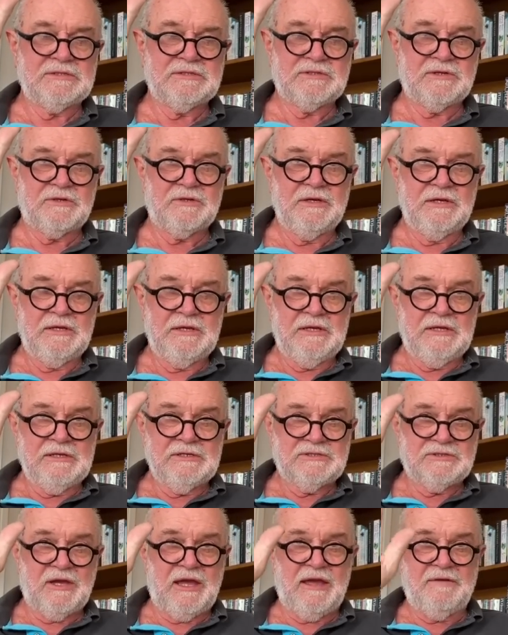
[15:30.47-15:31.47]
So
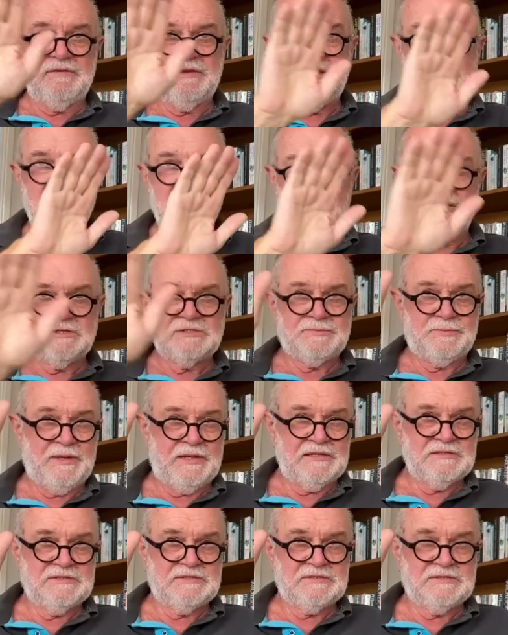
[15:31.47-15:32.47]
having inline
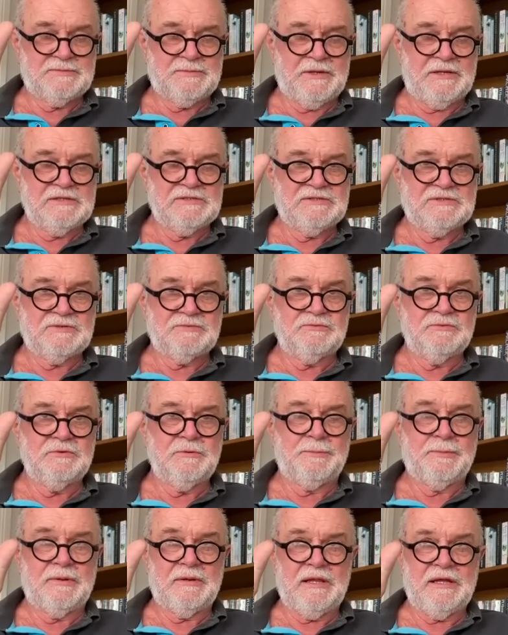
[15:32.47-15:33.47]
spreaders is a
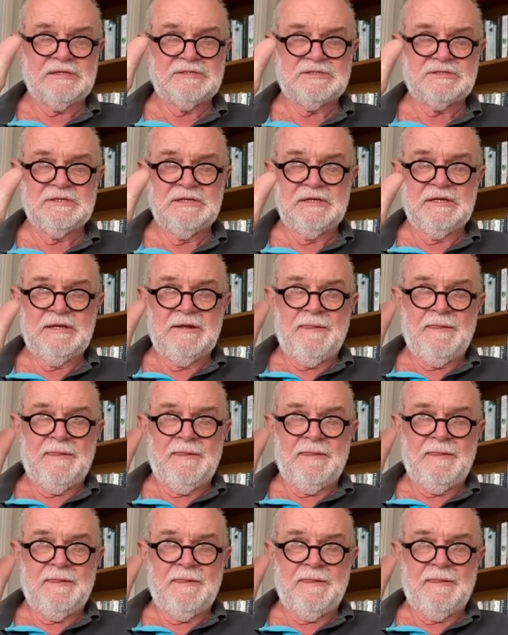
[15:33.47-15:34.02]
real plus.